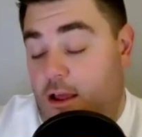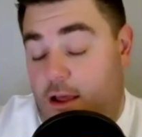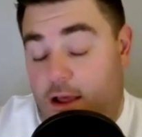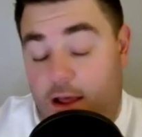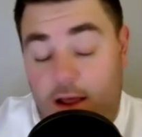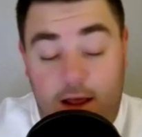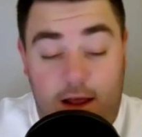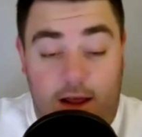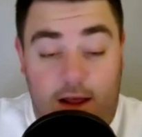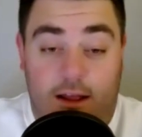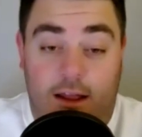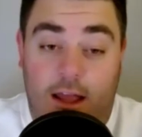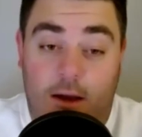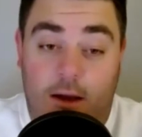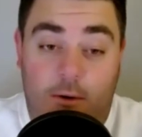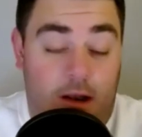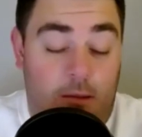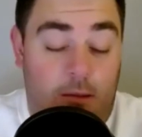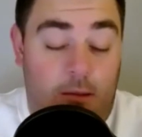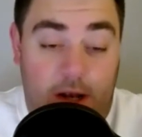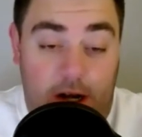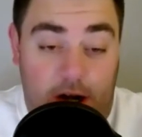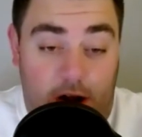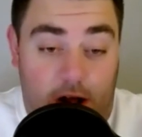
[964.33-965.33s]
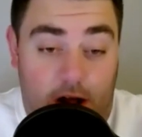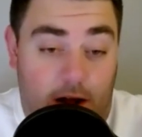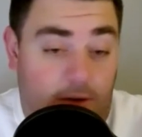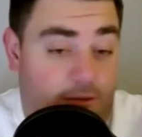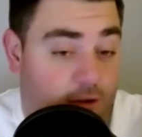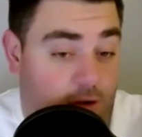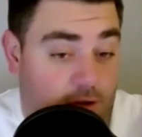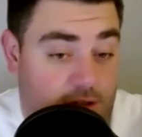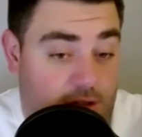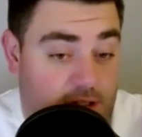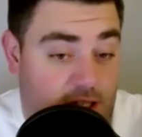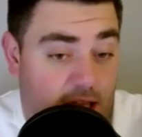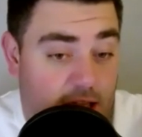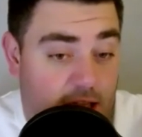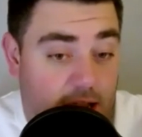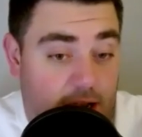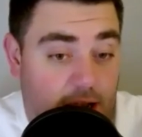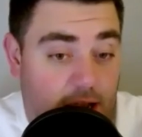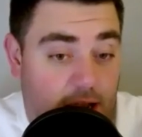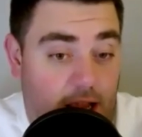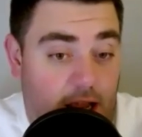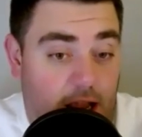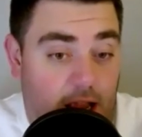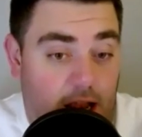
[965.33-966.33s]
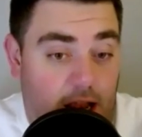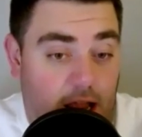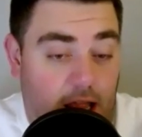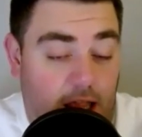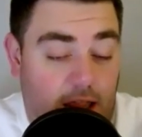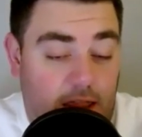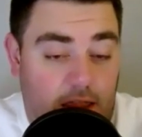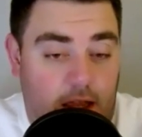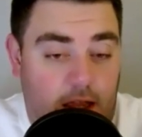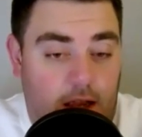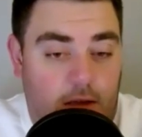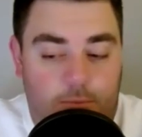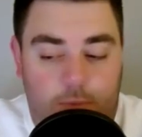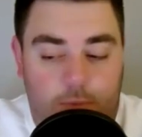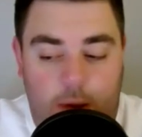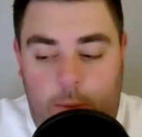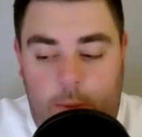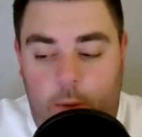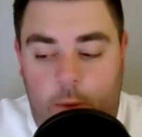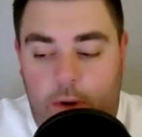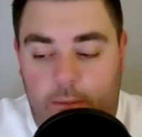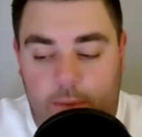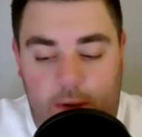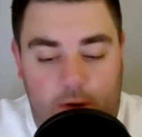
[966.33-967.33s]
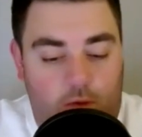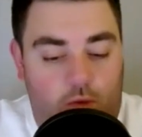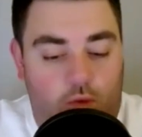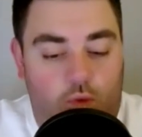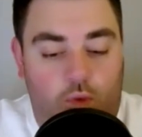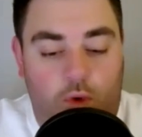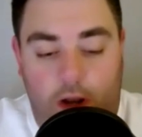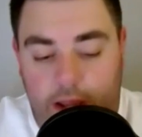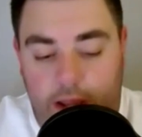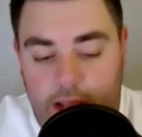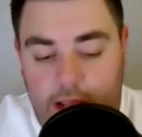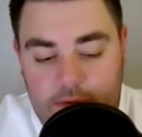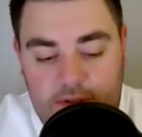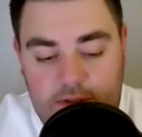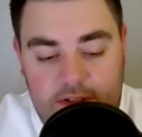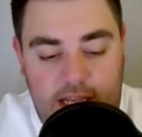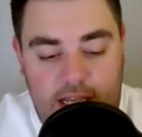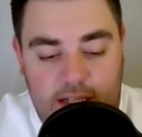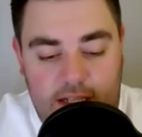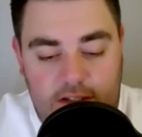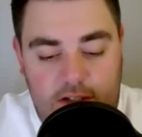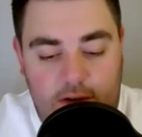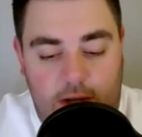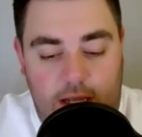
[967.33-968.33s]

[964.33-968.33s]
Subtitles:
it would have been an awful sign, and I think people would have been really upset.